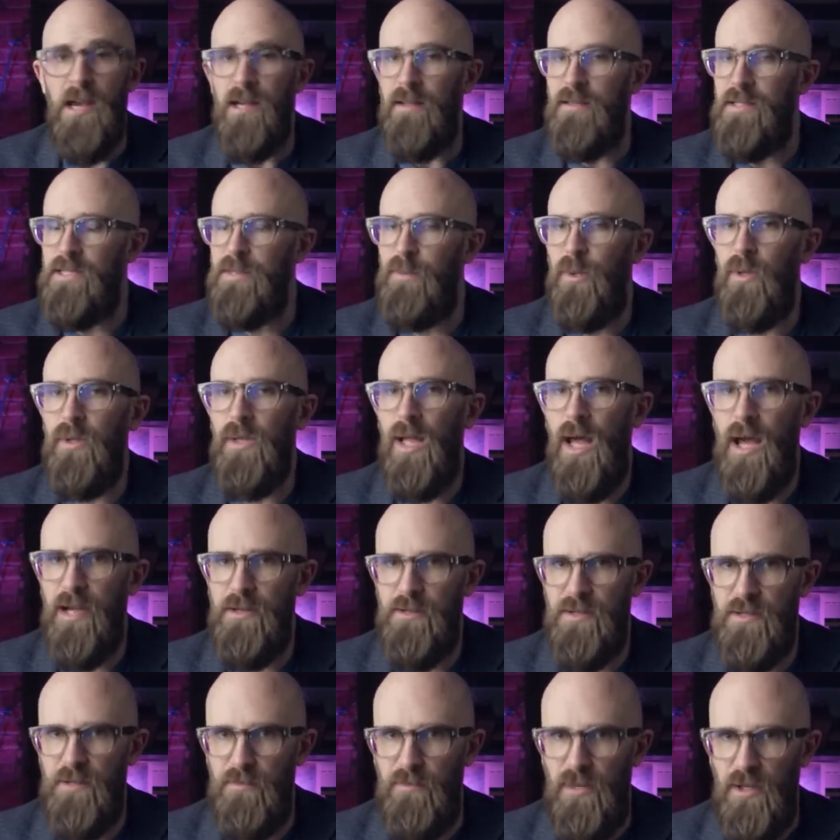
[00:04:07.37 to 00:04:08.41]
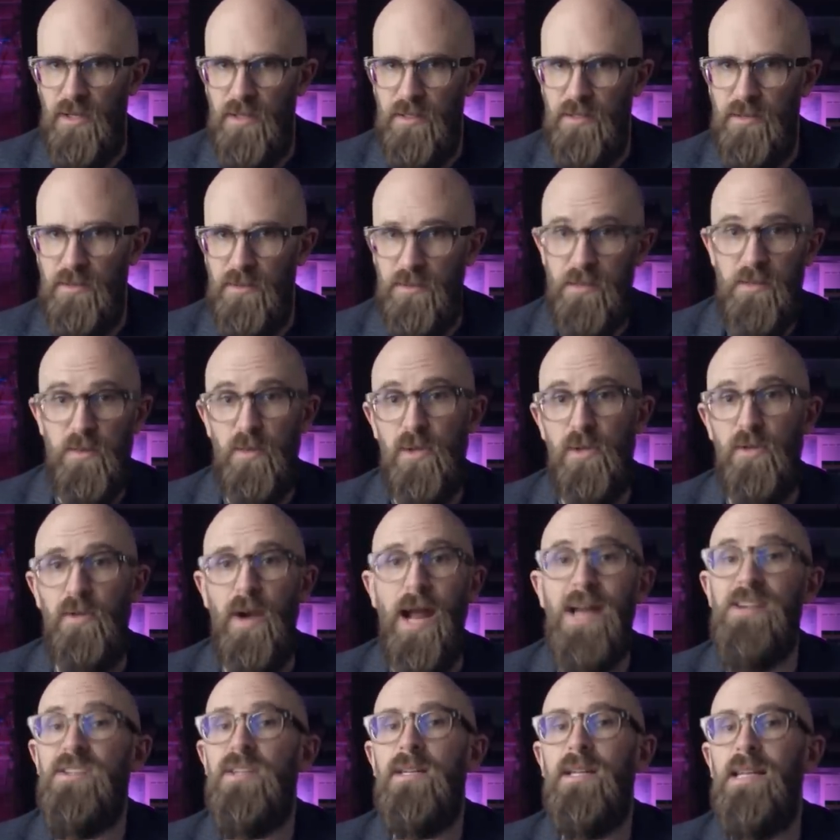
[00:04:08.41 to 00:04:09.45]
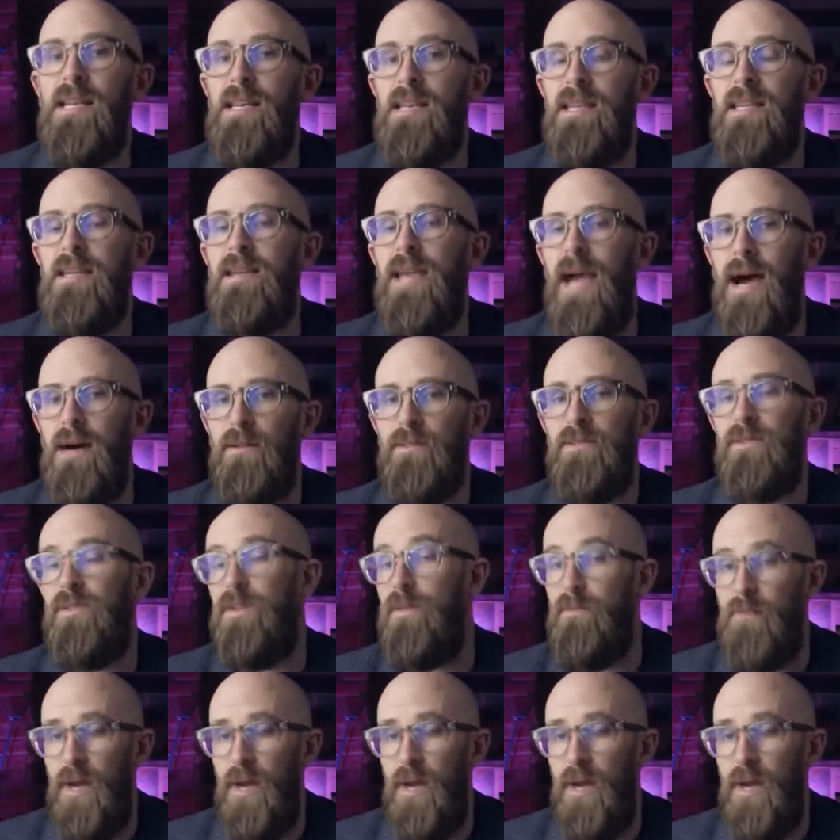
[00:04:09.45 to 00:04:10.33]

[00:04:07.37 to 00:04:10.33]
the small hydrogen molecules will gradually leak out through